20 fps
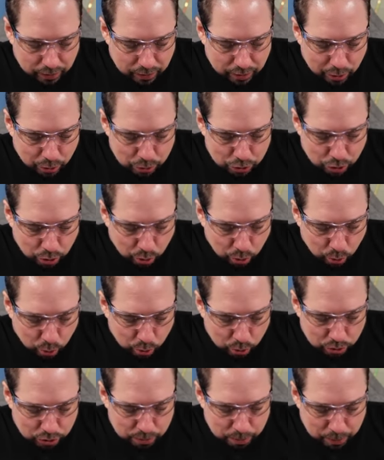those
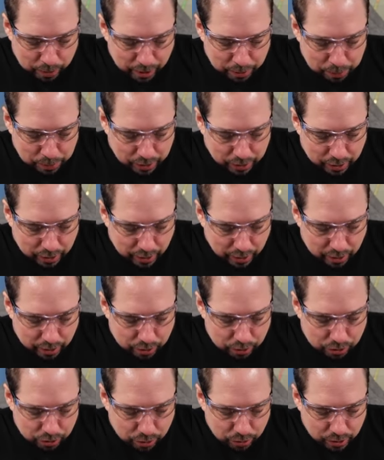holes might be there
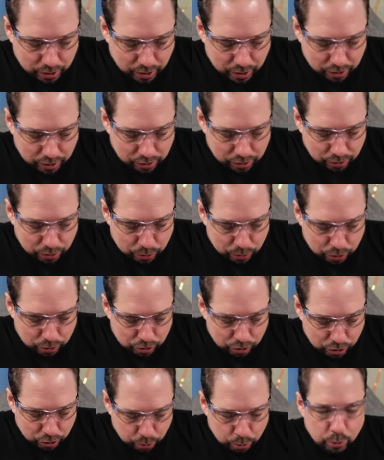so they can use
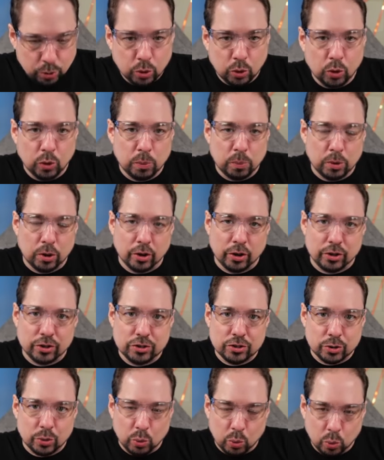through-hole
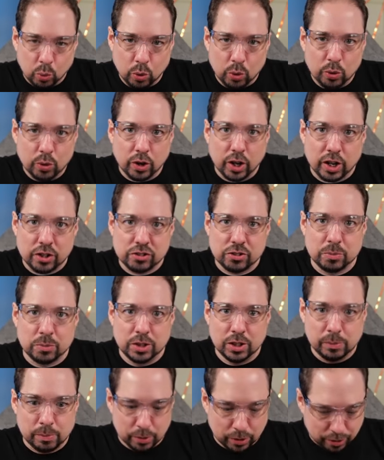parts or
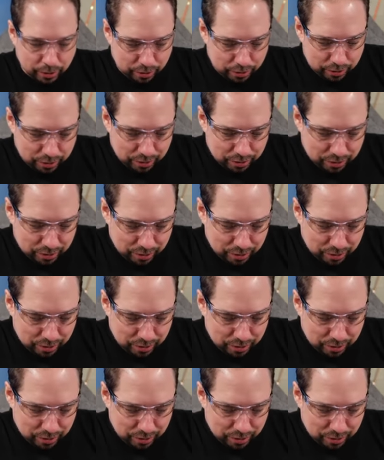SMD parts.